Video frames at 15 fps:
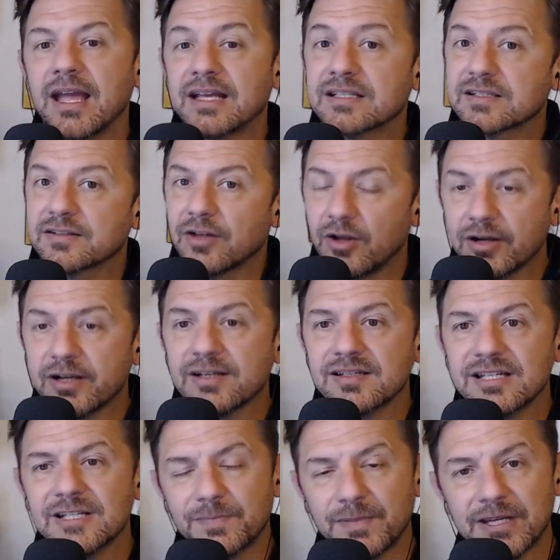As long as
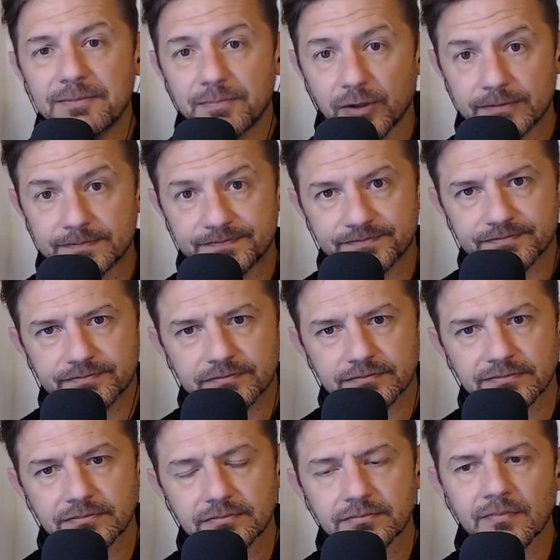these people
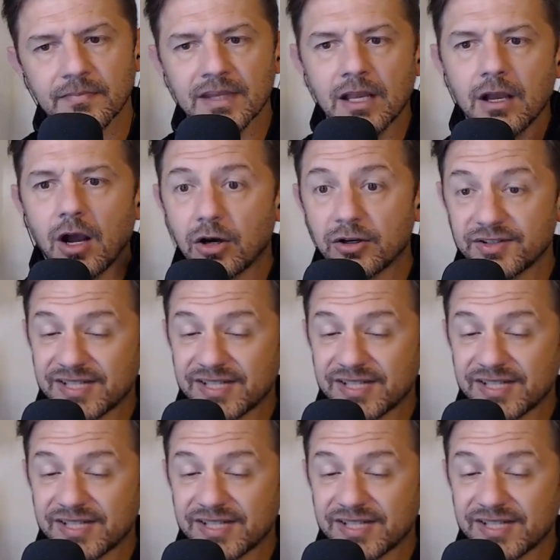are